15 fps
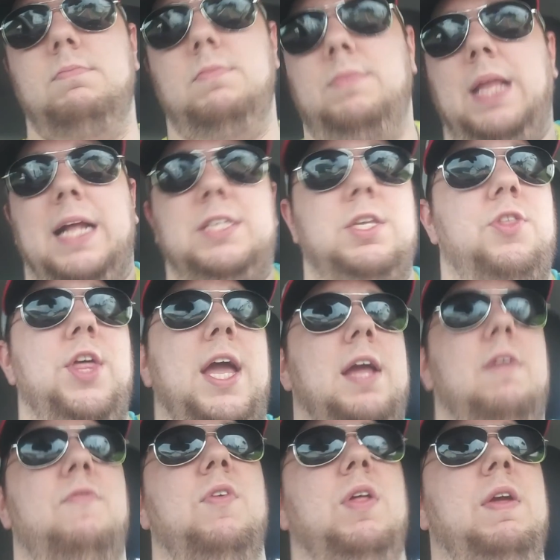That's the
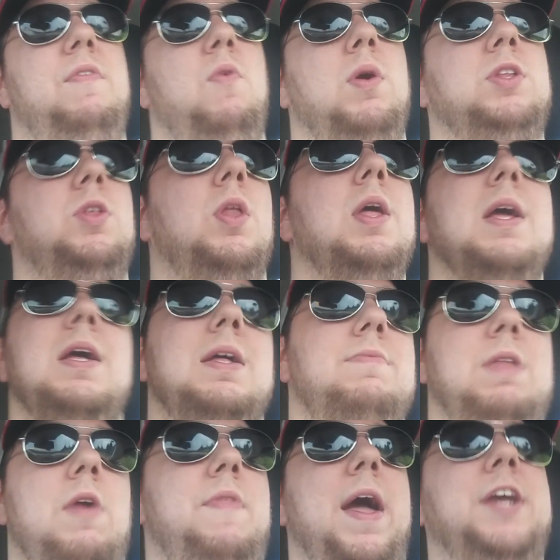thing. If he wants to,
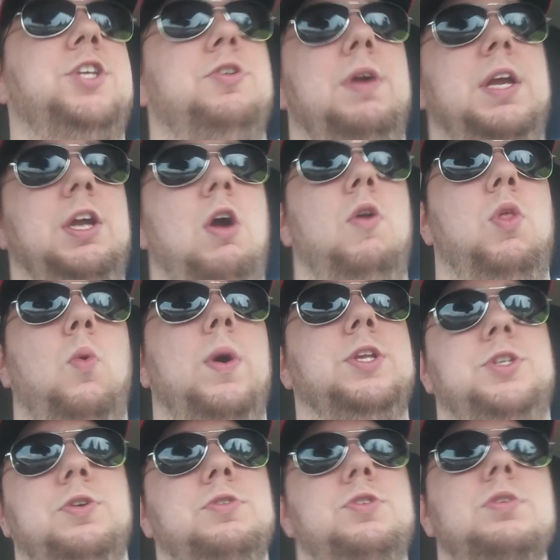now next year he can go to the
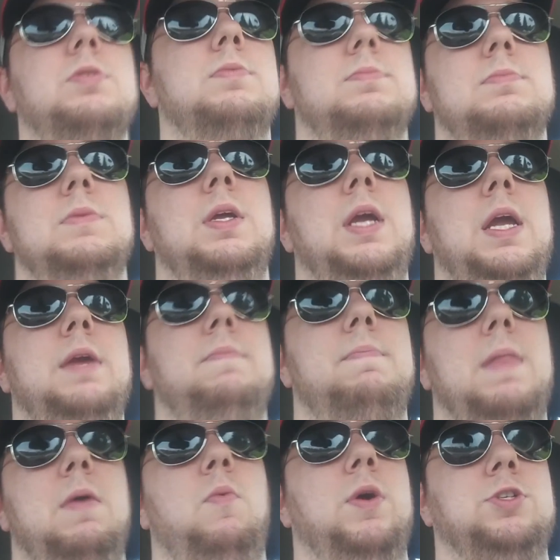Wizards.
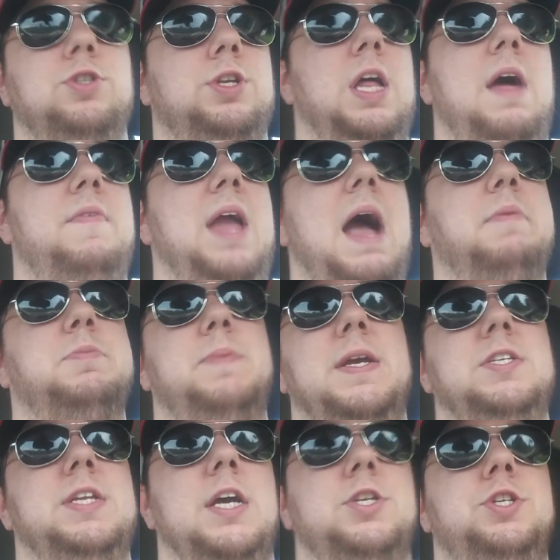The Wizards are going to have cap
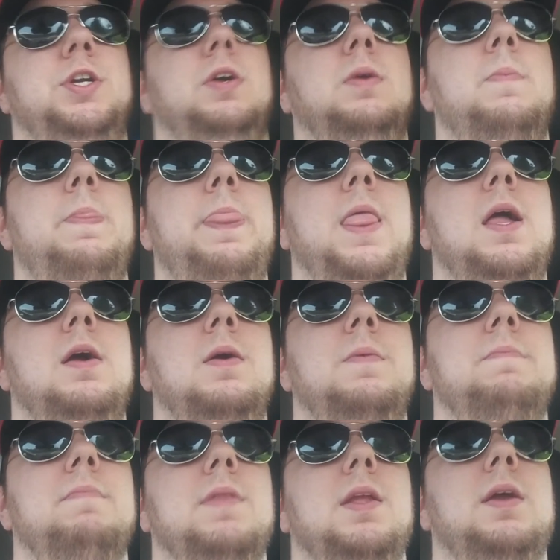space next year.
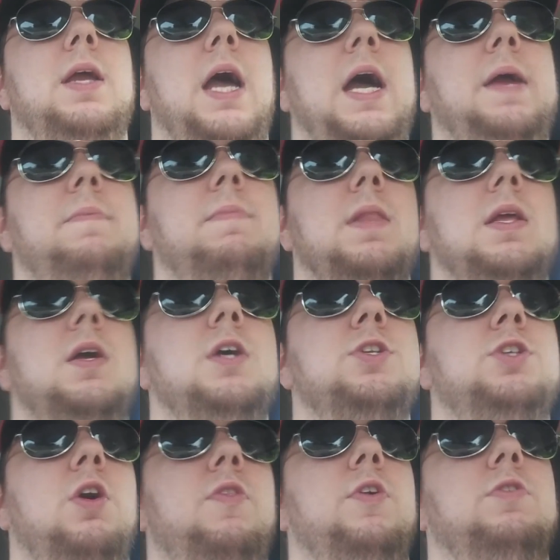Okay,
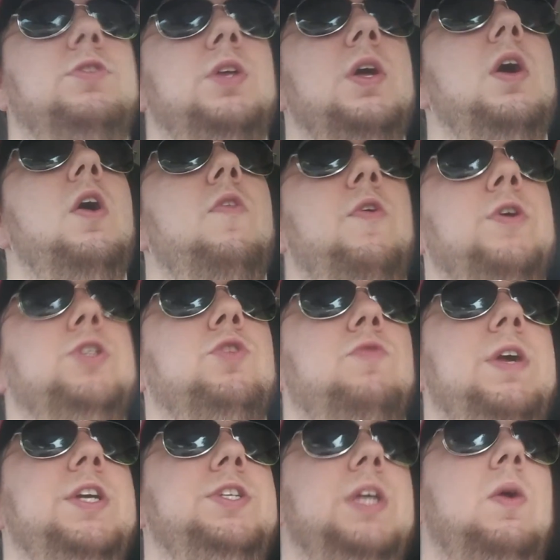so there's a
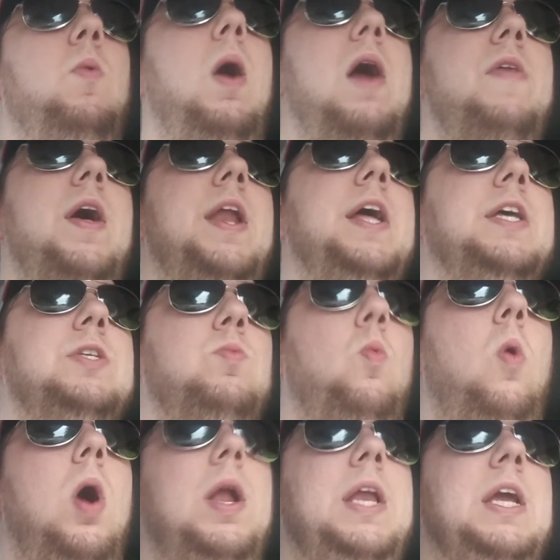reasoning why that is.
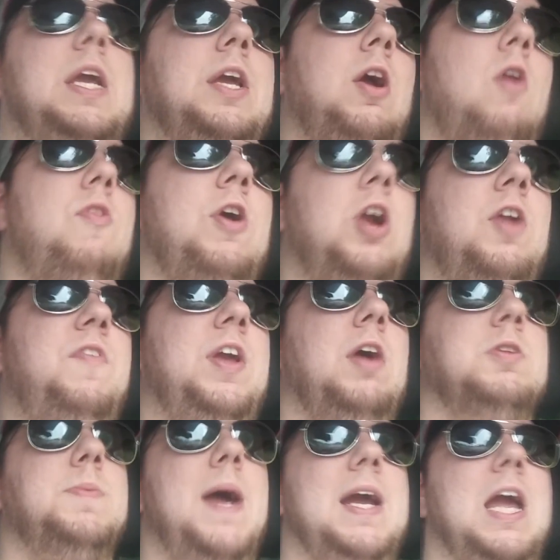One, he can go there, and if he
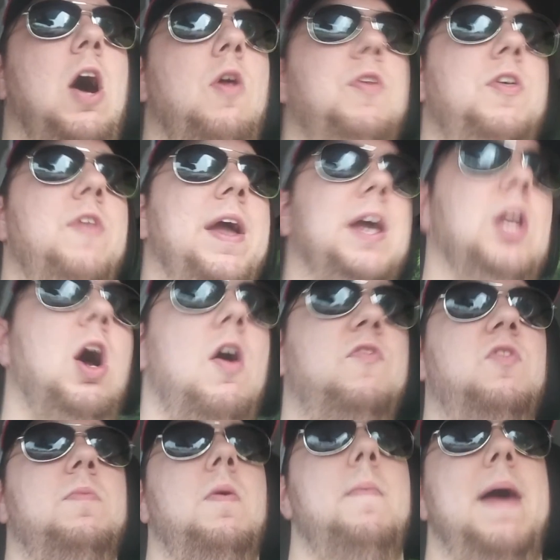comes back healthy, they can
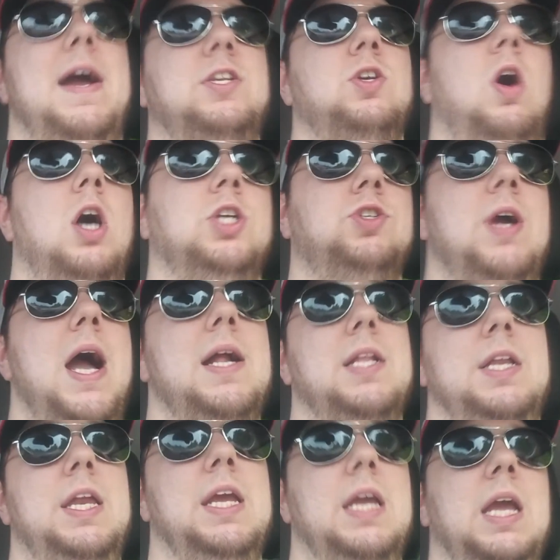offer him a max
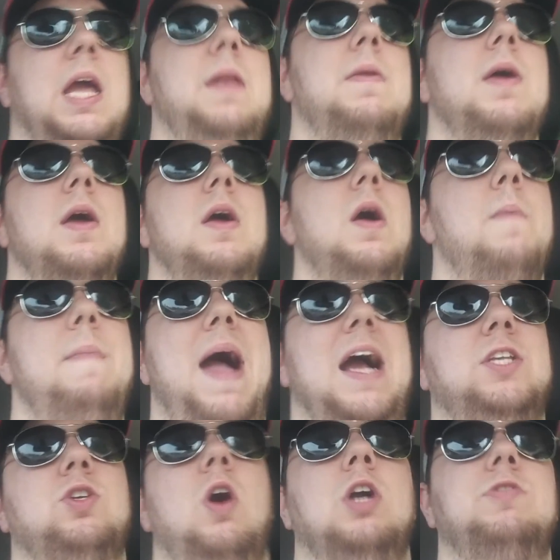contract, and he can get
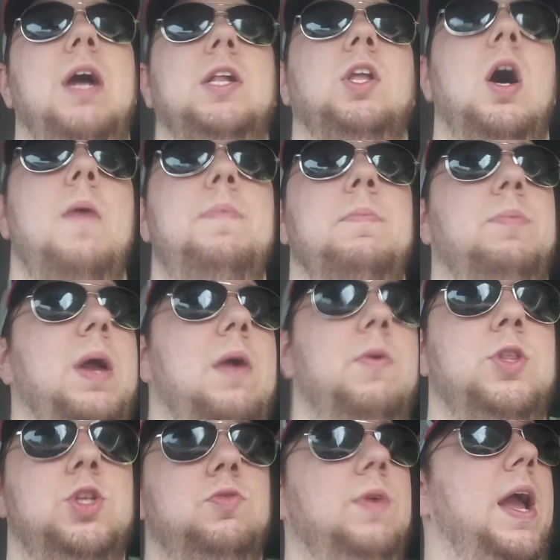max contract up and play
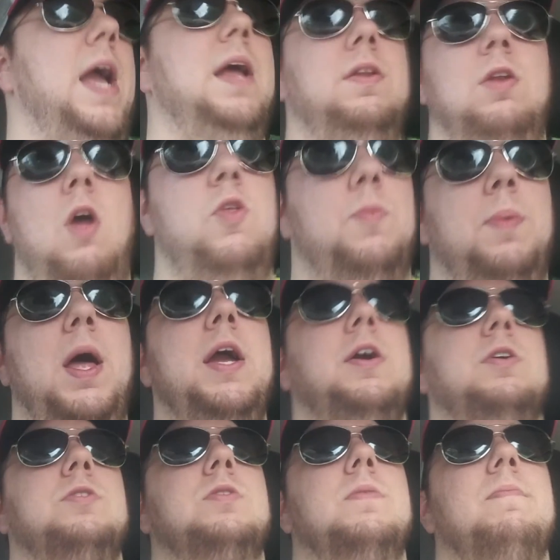with Durant and other players.